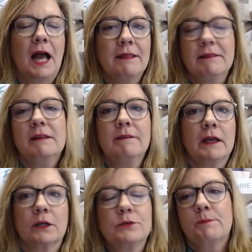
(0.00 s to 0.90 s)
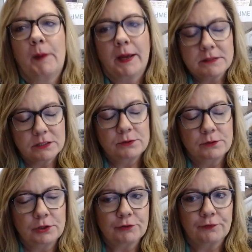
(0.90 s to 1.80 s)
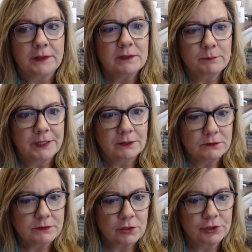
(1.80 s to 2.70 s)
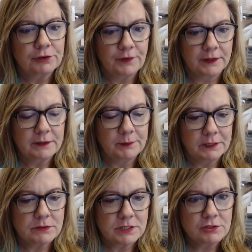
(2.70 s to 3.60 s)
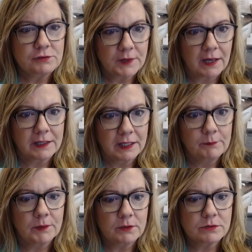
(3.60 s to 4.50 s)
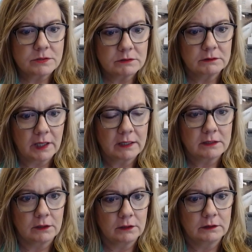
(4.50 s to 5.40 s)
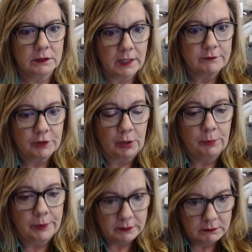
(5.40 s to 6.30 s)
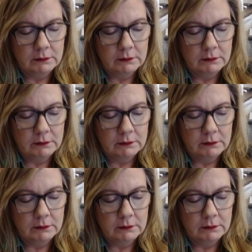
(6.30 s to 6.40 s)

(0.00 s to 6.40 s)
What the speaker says: I think that goes back to your fundamentals, and you've got to keep those kind of going.